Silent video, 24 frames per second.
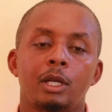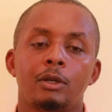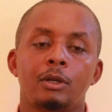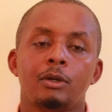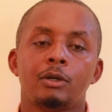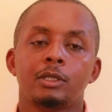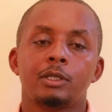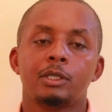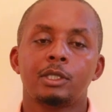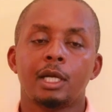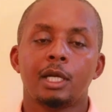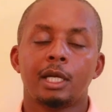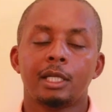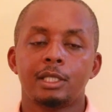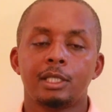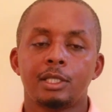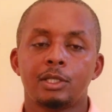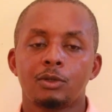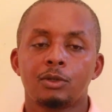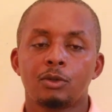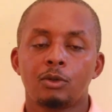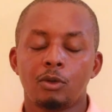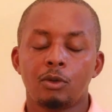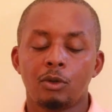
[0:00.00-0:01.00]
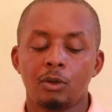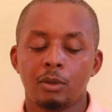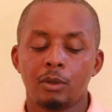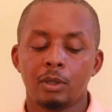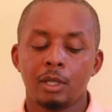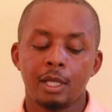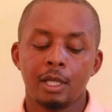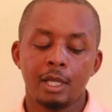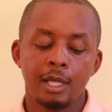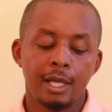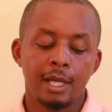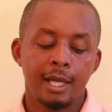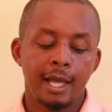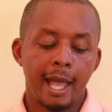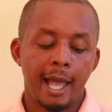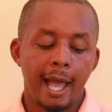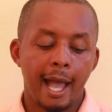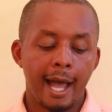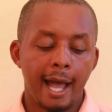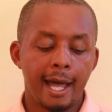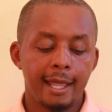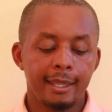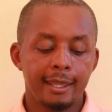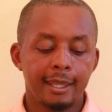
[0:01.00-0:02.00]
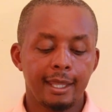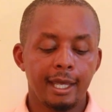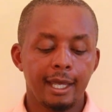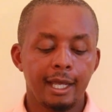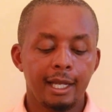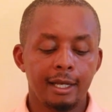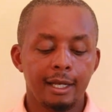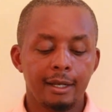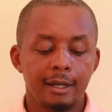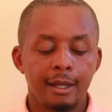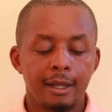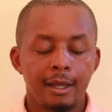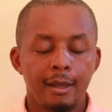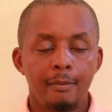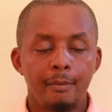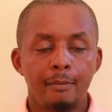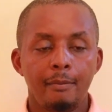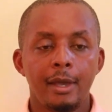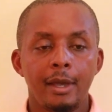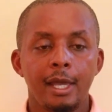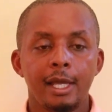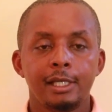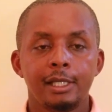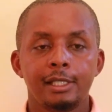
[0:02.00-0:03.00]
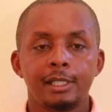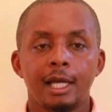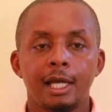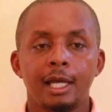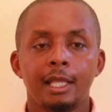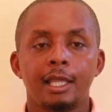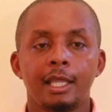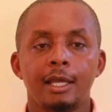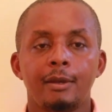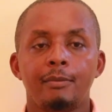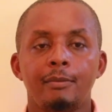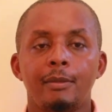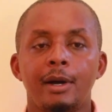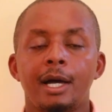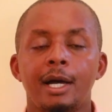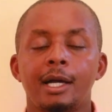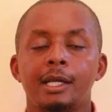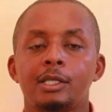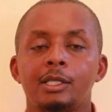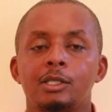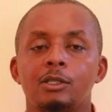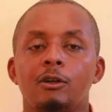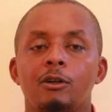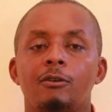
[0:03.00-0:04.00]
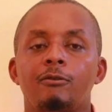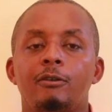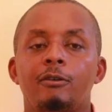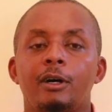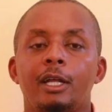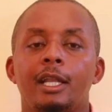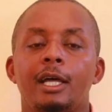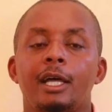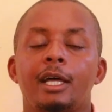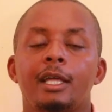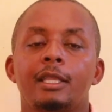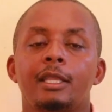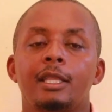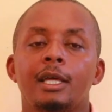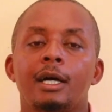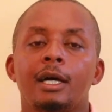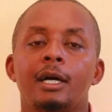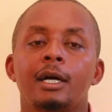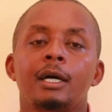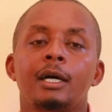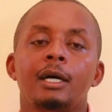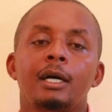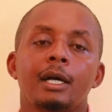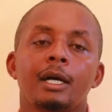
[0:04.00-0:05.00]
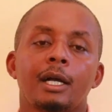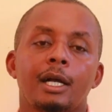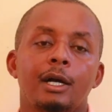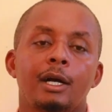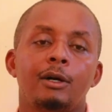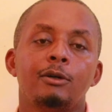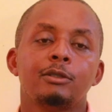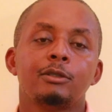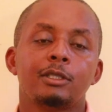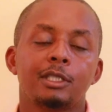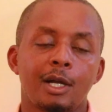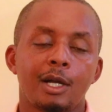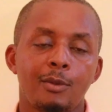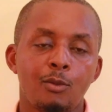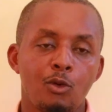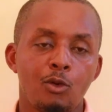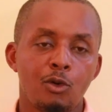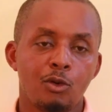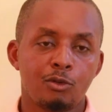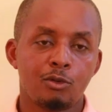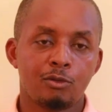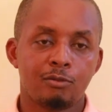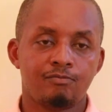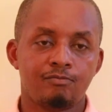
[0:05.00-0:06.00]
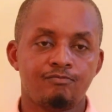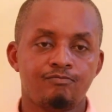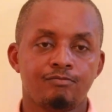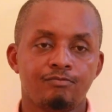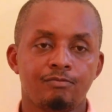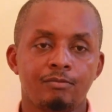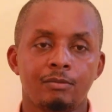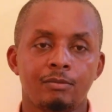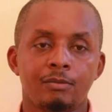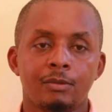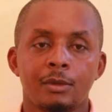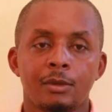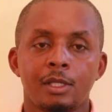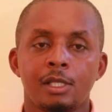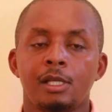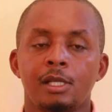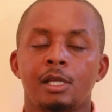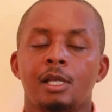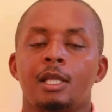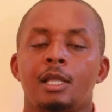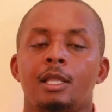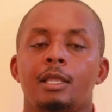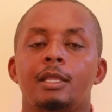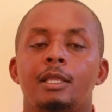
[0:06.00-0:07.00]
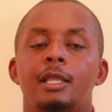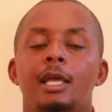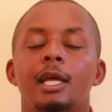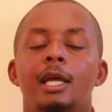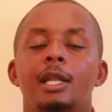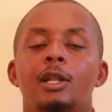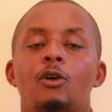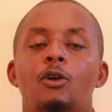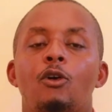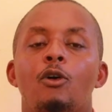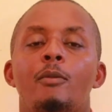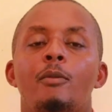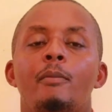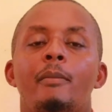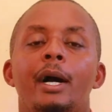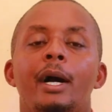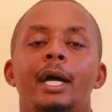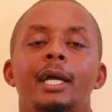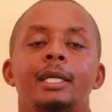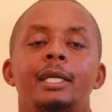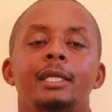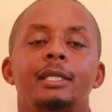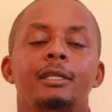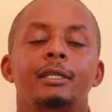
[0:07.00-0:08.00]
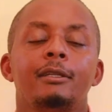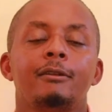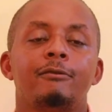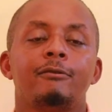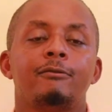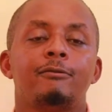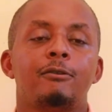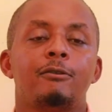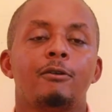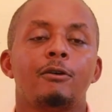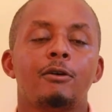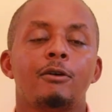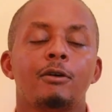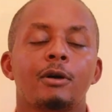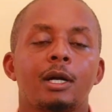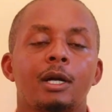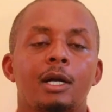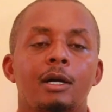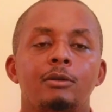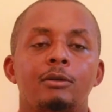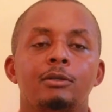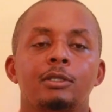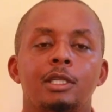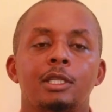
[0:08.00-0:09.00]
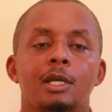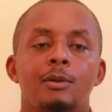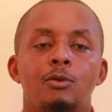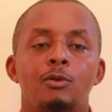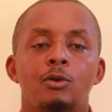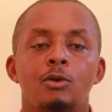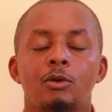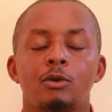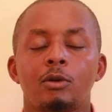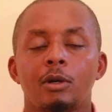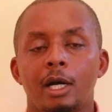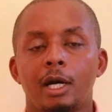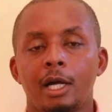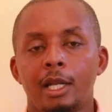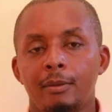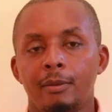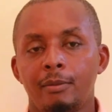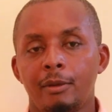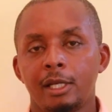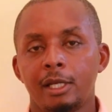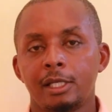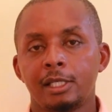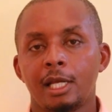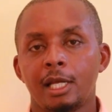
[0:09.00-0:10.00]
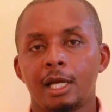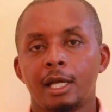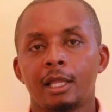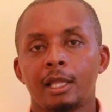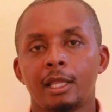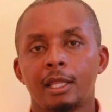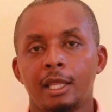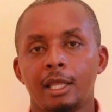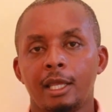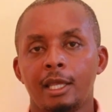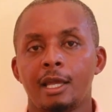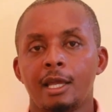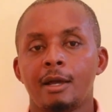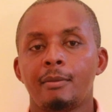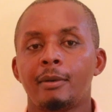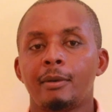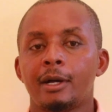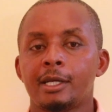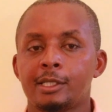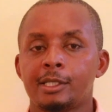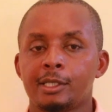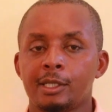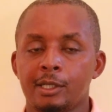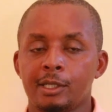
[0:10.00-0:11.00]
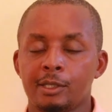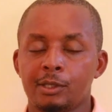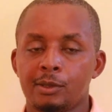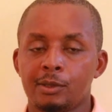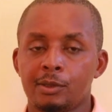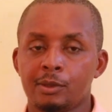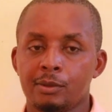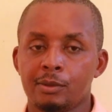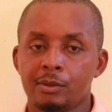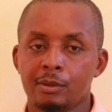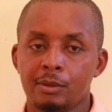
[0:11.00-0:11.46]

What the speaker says: notes at school. And then measure the mass of another counter book. Then combine 4 counter books and measure their masses.